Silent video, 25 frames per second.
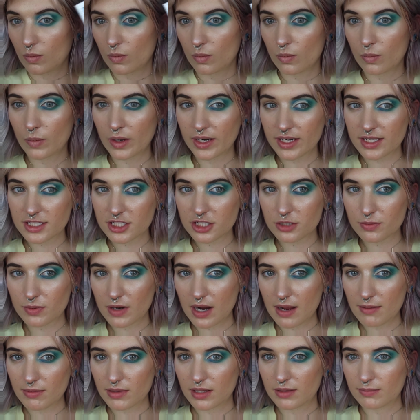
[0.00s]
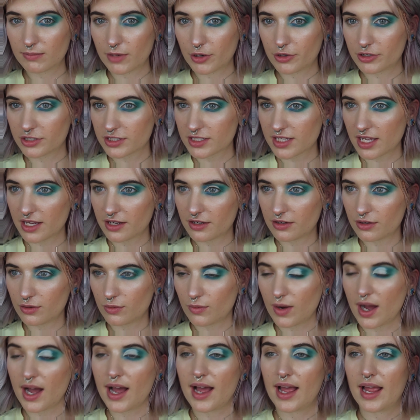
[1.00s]
What is your problem,
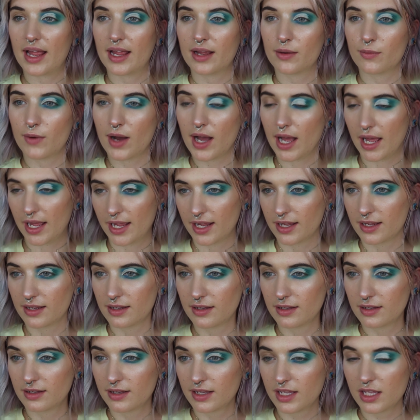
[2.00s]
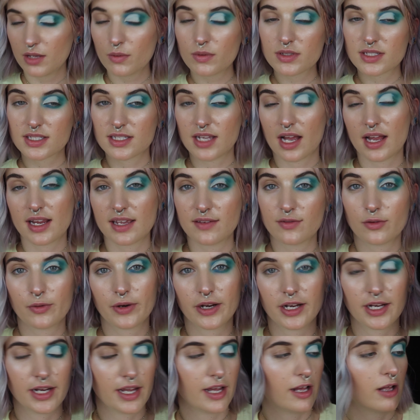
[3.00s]
motorcycle? Why? Why? He was not even
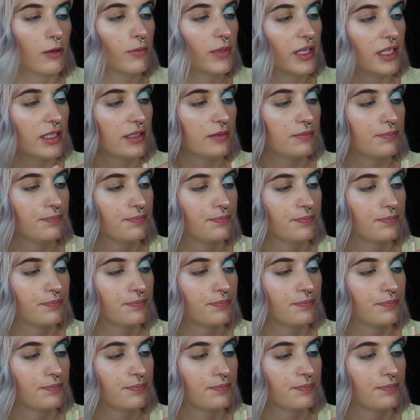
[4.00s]
wearing a helmet.